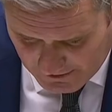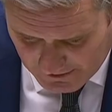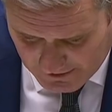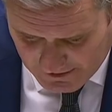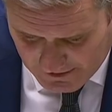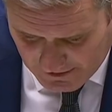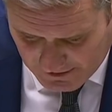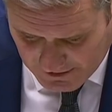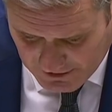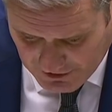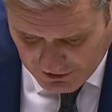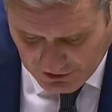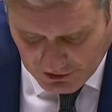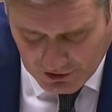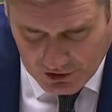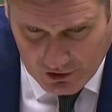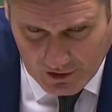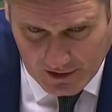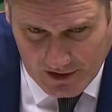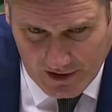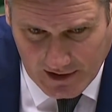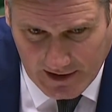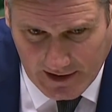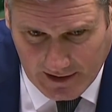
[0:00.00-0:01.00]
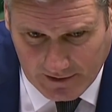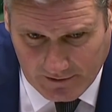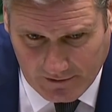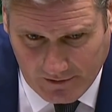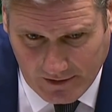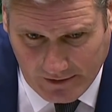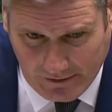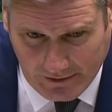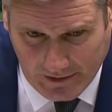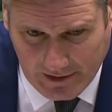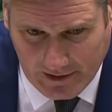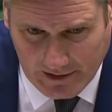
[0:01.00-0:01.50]
that testing and tracing had
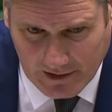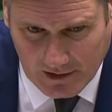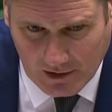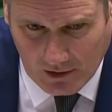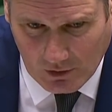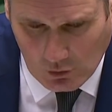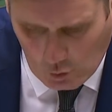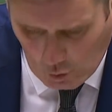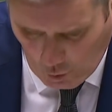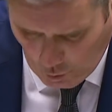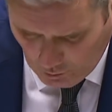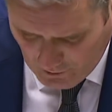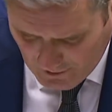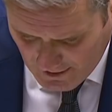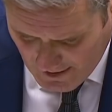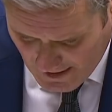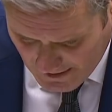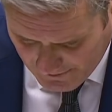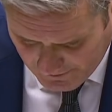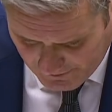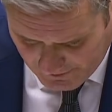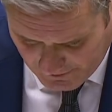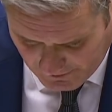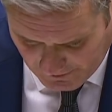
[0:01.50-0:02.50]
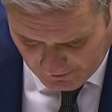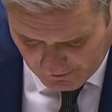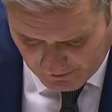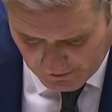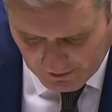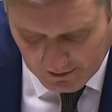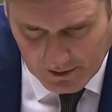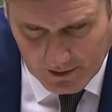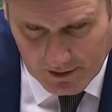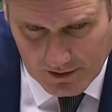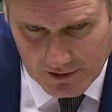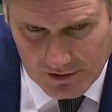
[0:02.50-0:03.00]
very little or nothing
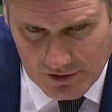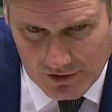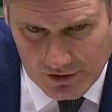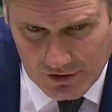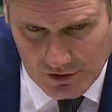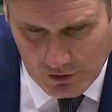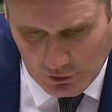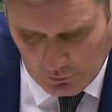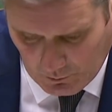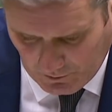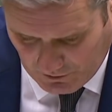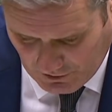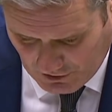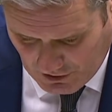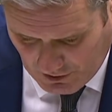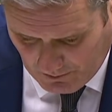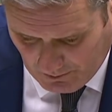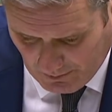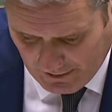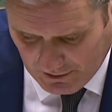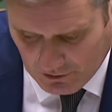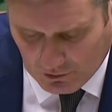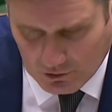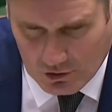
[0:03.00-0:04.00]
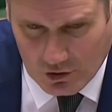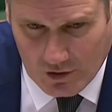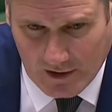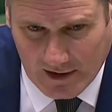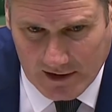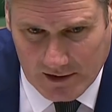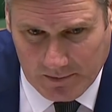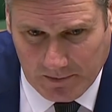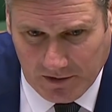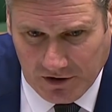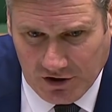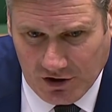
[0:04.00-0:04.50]
to do with the spread or
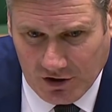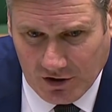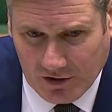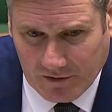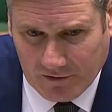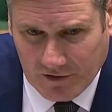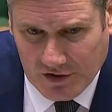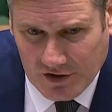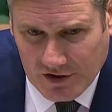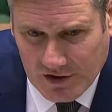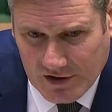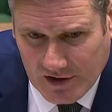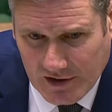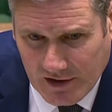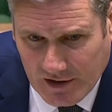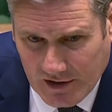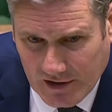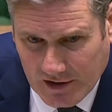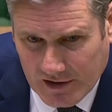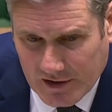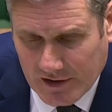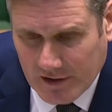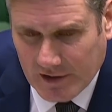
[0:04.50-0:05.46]
transmission of the disease?